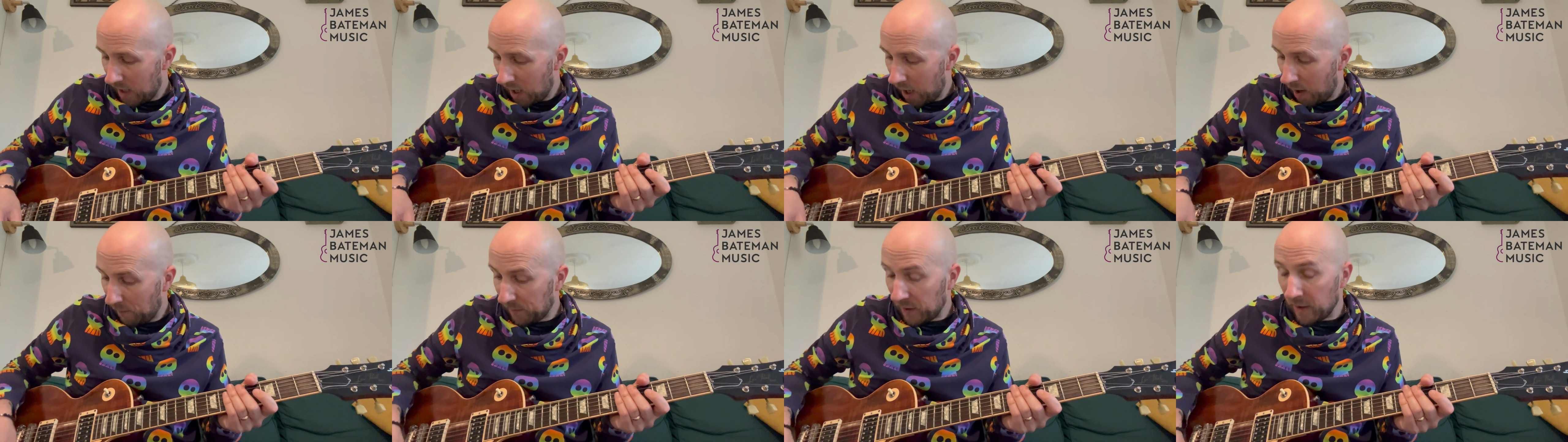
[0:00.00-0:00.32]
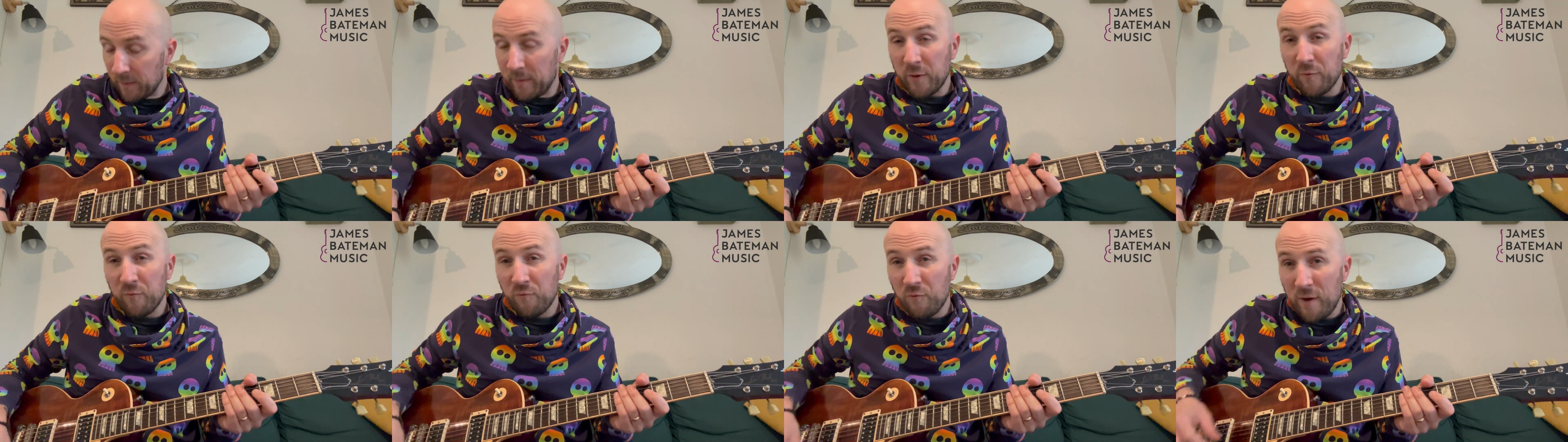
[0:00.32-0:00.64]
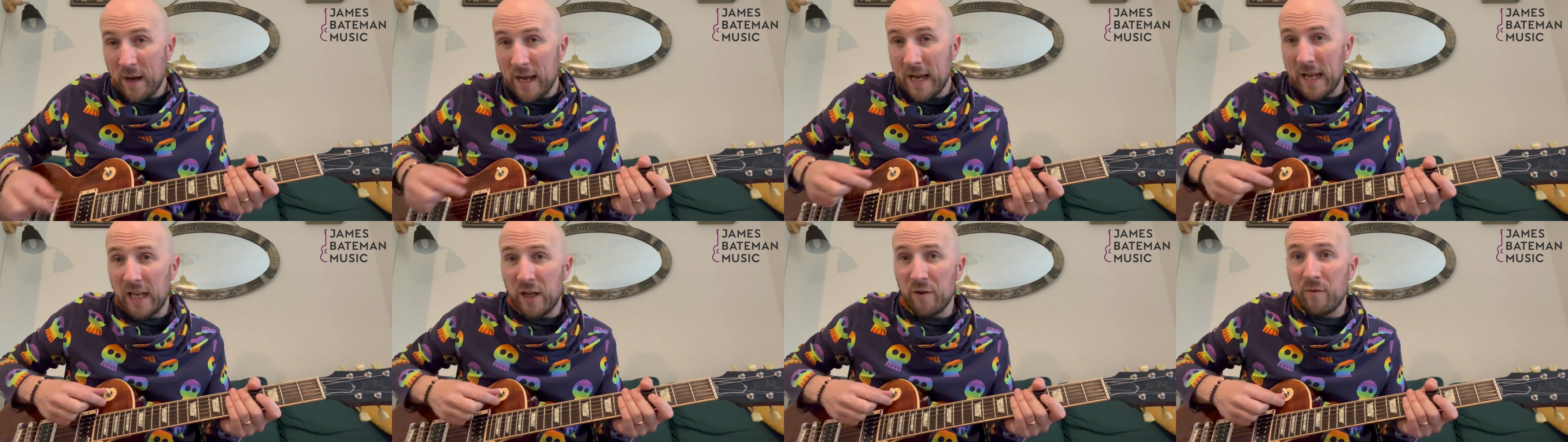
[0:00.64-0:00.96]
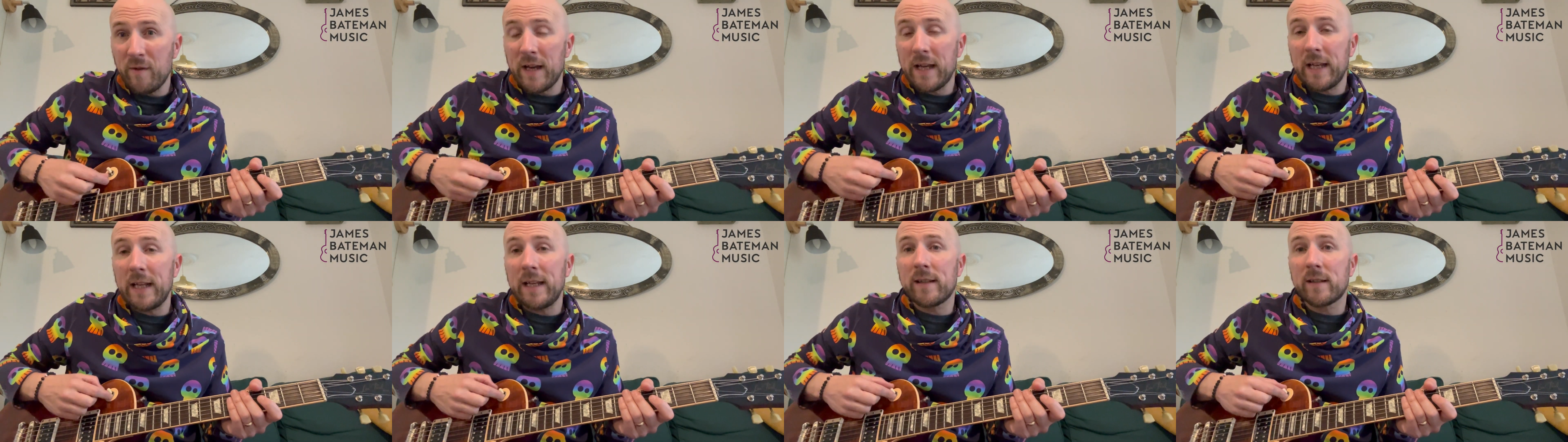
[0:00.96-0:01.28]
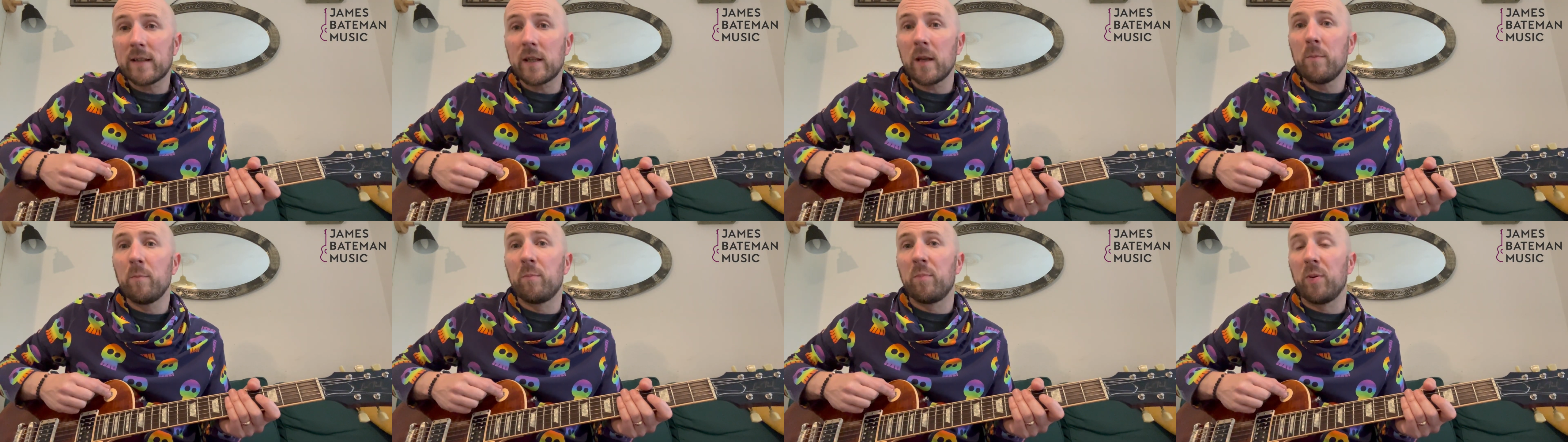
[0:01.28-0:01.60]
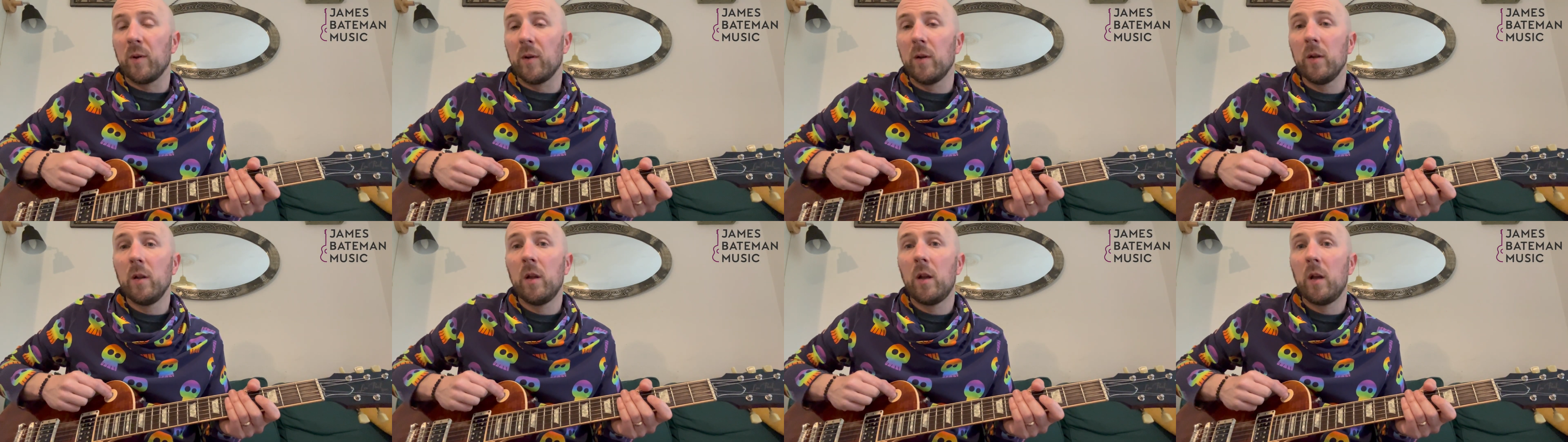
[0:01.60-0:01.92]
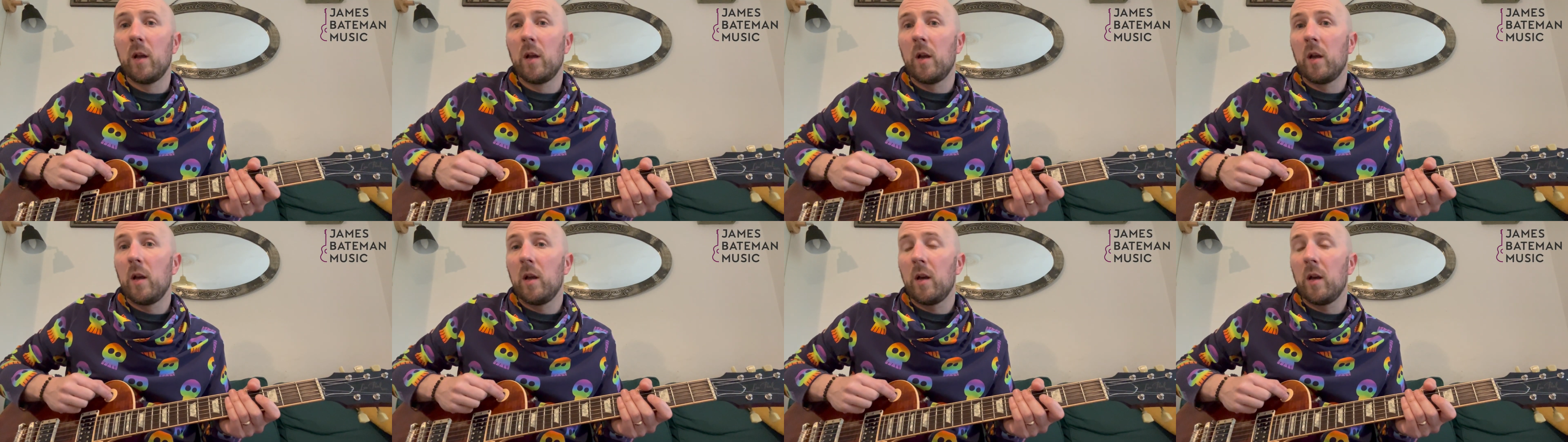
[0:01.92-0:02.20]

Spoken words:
I'm going to be really, really simple.